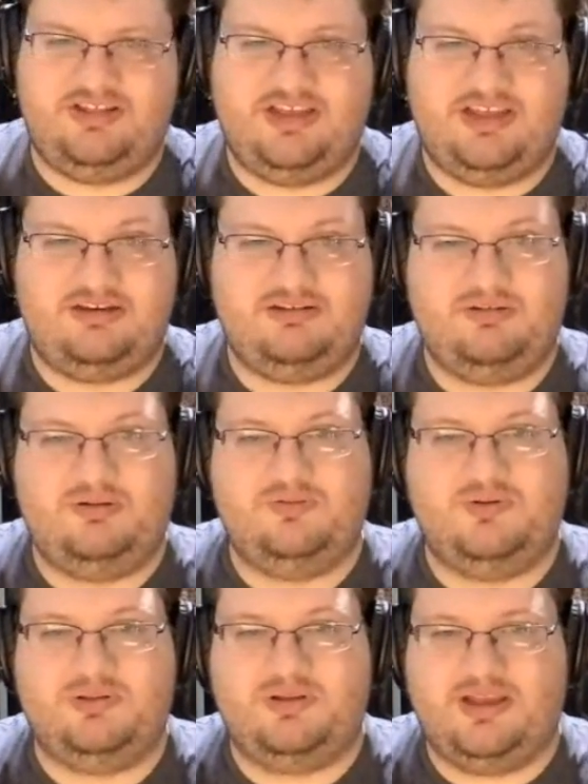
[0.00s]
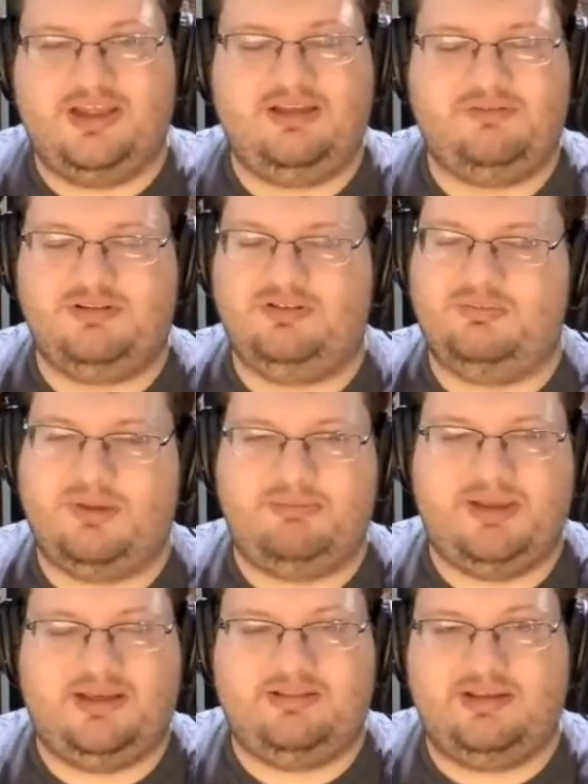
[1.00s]
that over. I have to do my
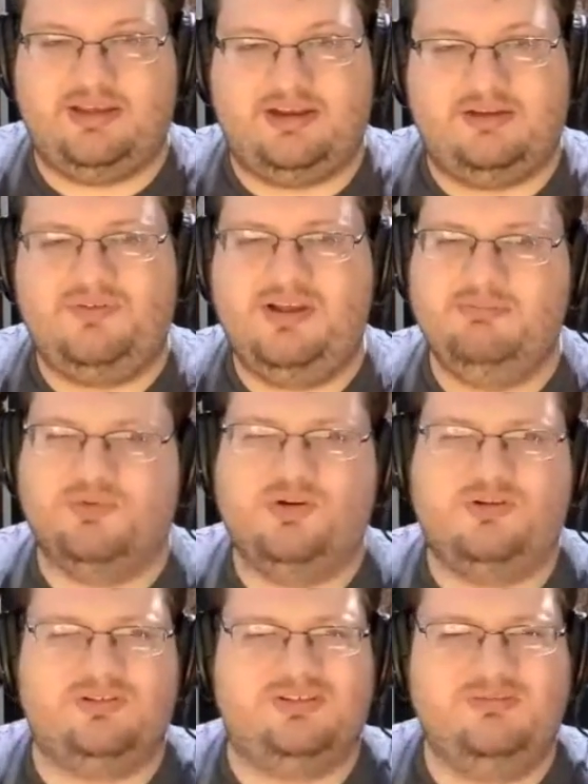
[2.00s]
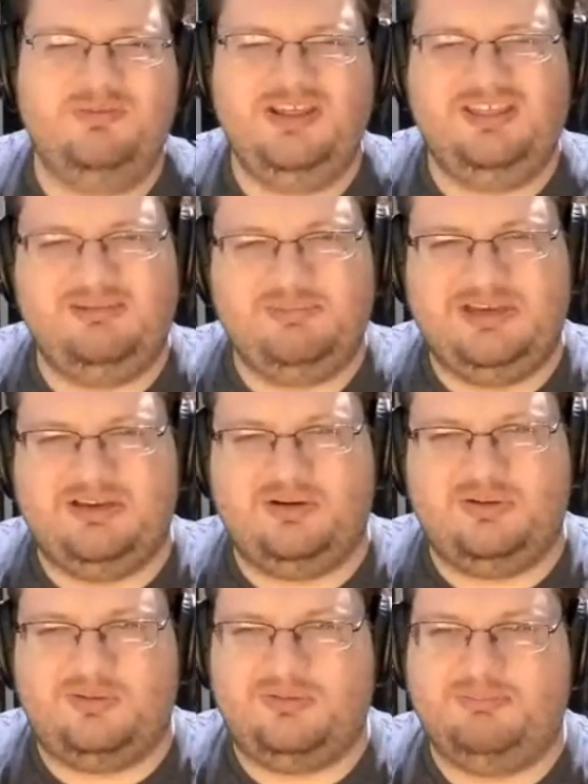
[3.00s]
math again. If I'm wrong, somebody let me
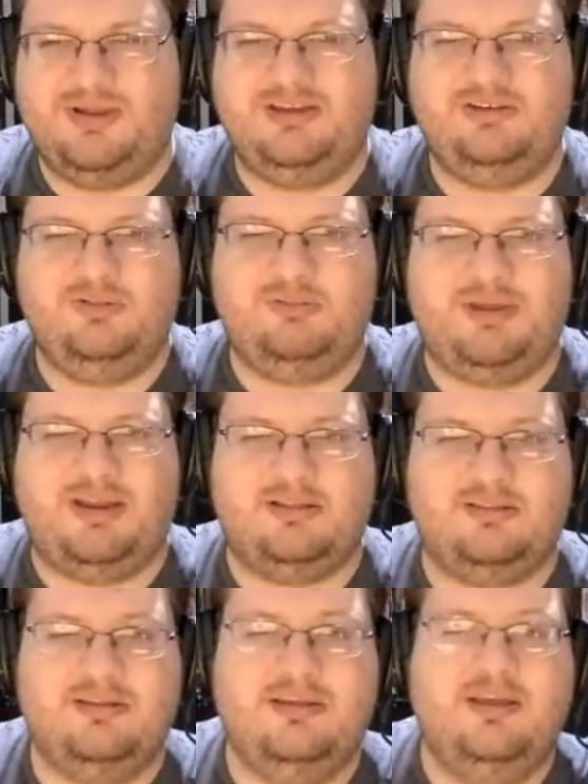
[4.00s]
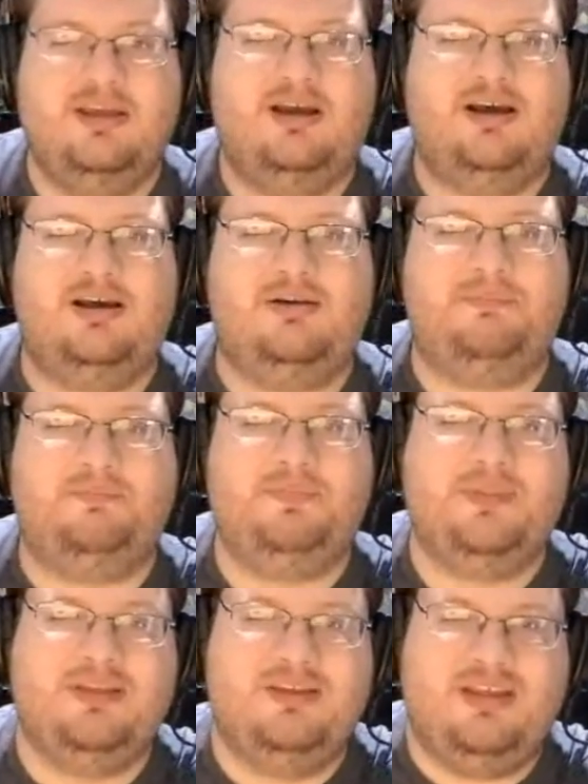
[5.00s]
know. Mike, do the math. Uh,
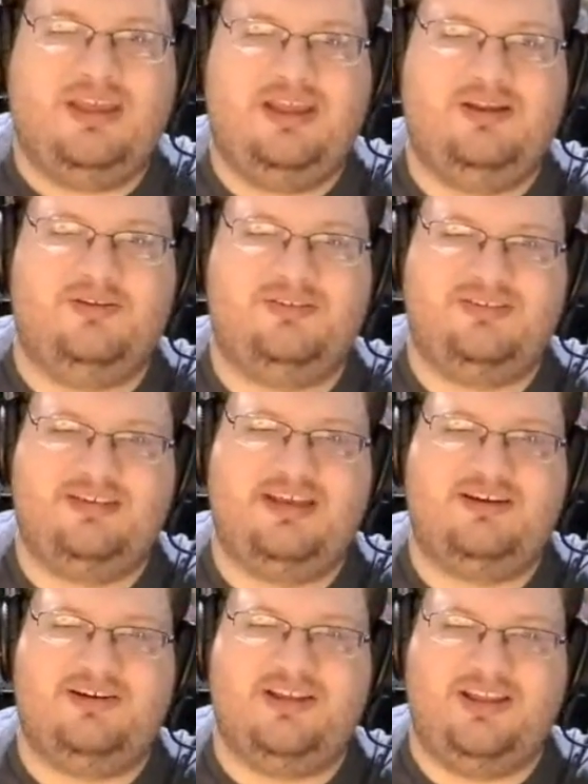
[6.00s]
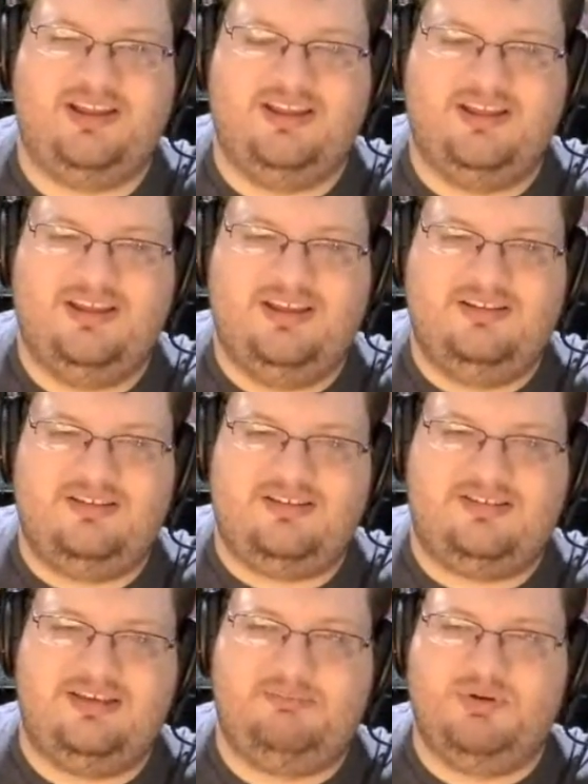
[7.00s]
Aired Saturday,
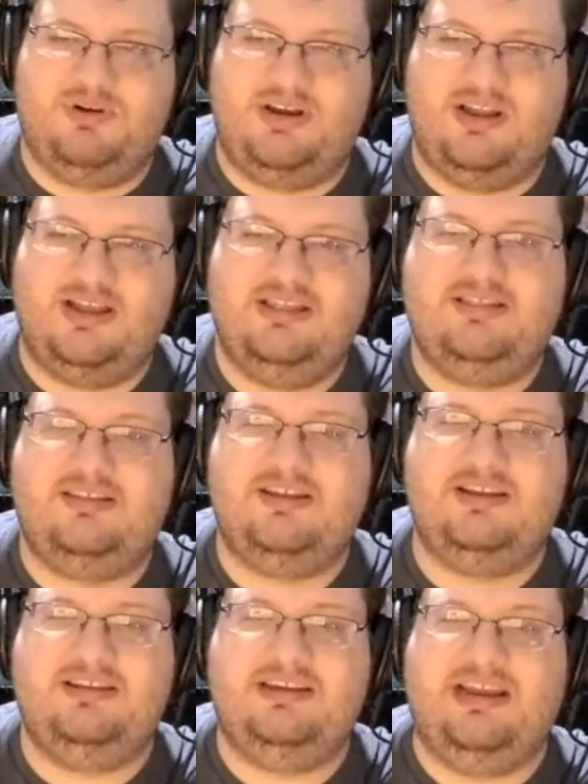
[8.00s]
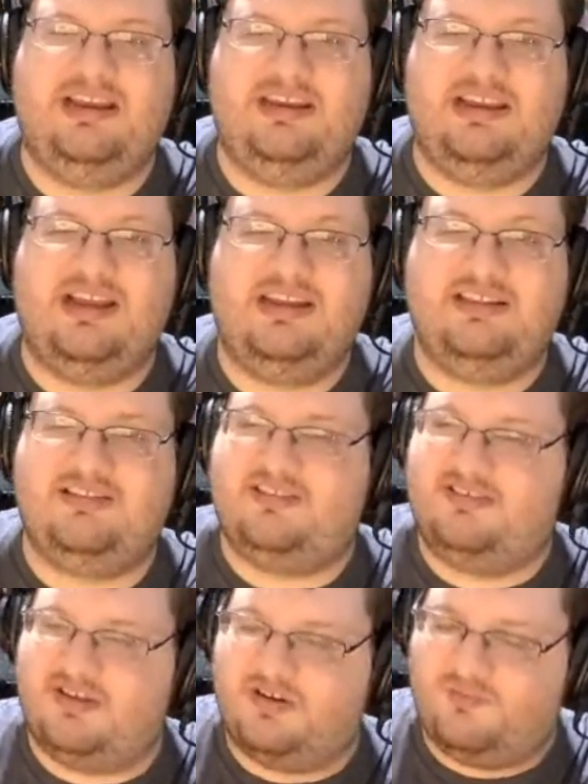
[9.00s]
December 9th, 1989. This
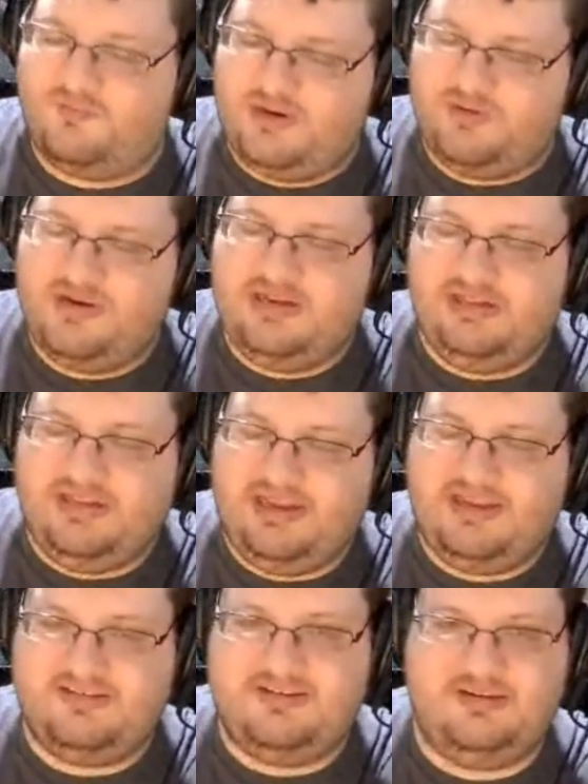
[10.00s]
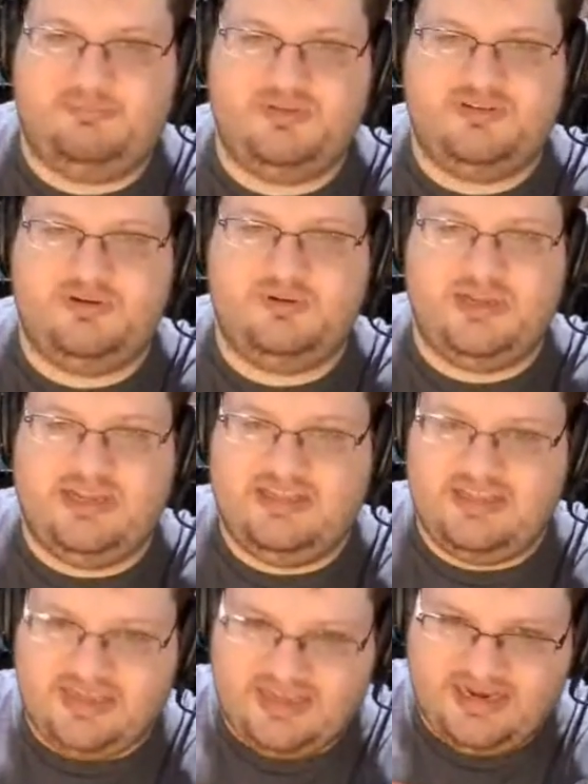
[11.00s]
is our very last episode
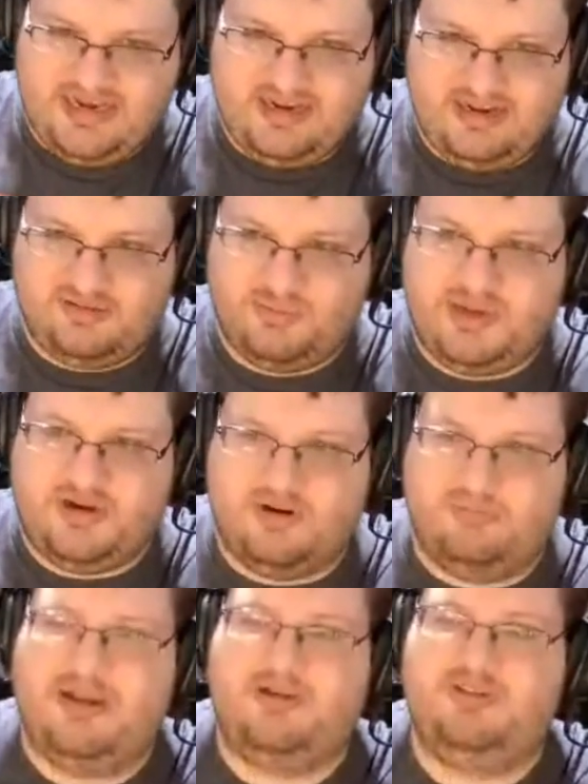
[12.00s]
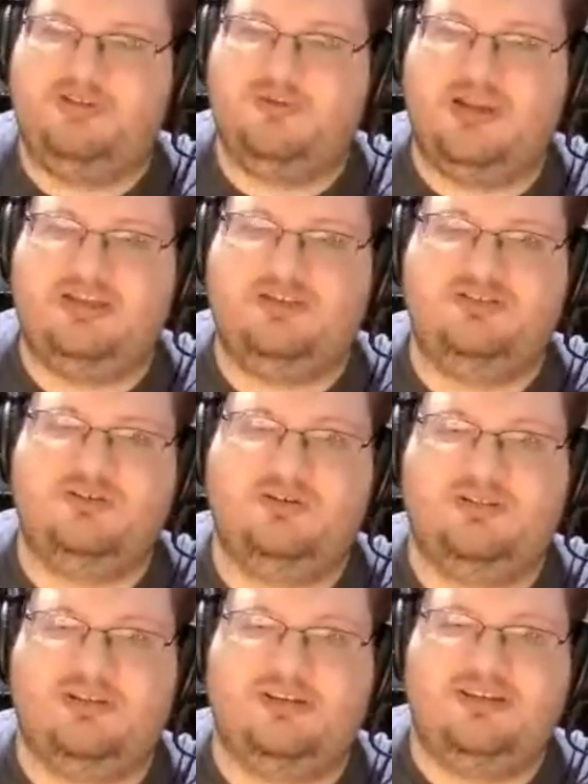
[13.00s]
in the 80s. We are about to
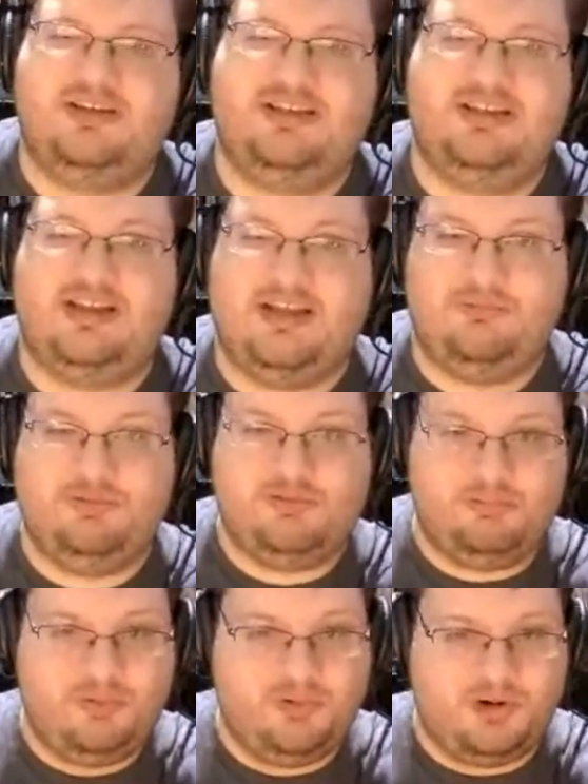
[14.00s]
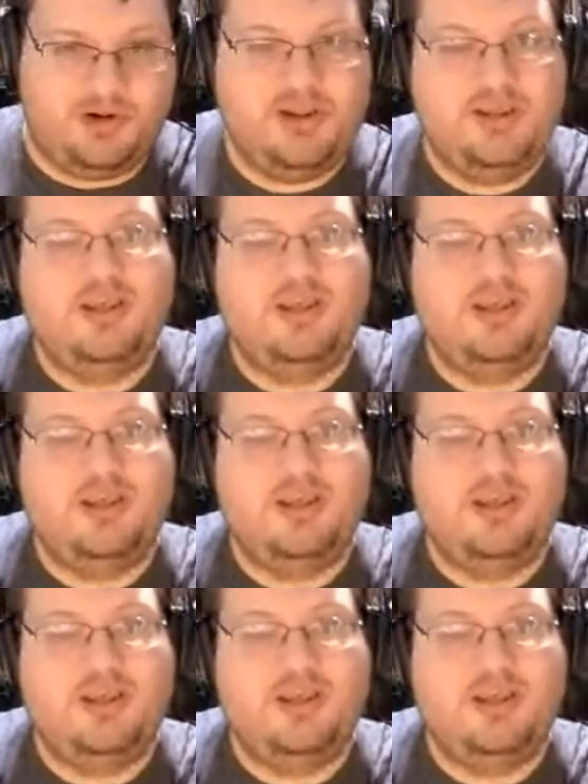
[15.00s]
enter the decade I was born.